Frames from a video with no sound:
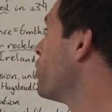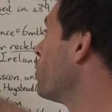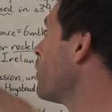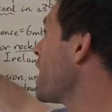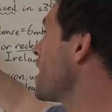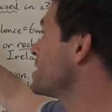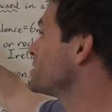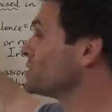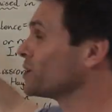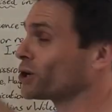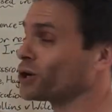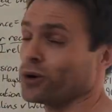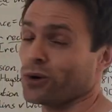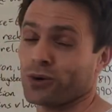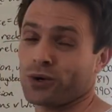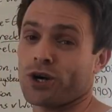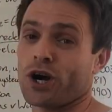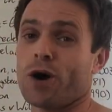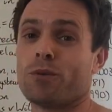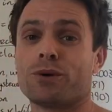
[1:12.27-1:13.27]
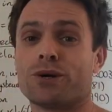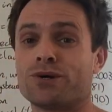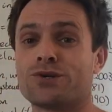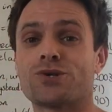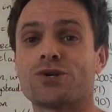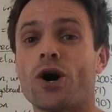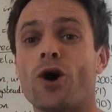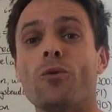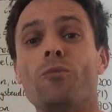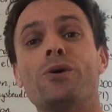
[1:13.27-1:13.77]
Why is it called common
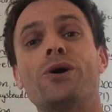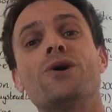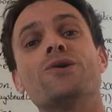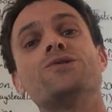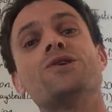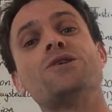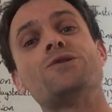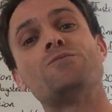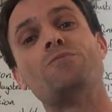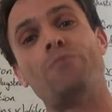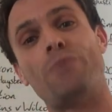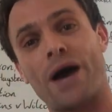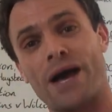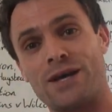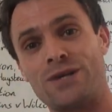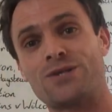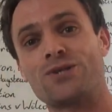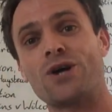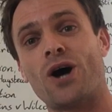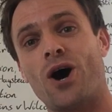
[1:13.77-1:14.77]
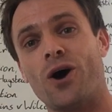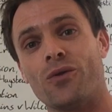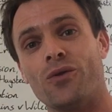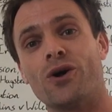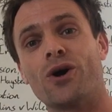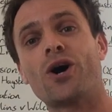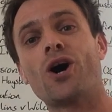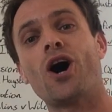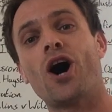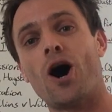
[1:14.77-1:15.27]
assault? Because it's based on
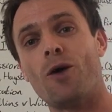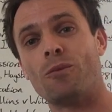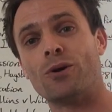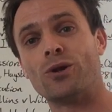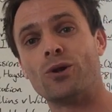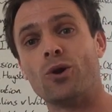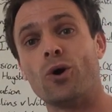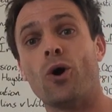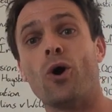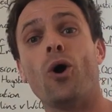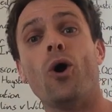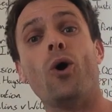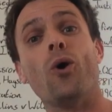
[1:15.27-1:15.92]
the common law,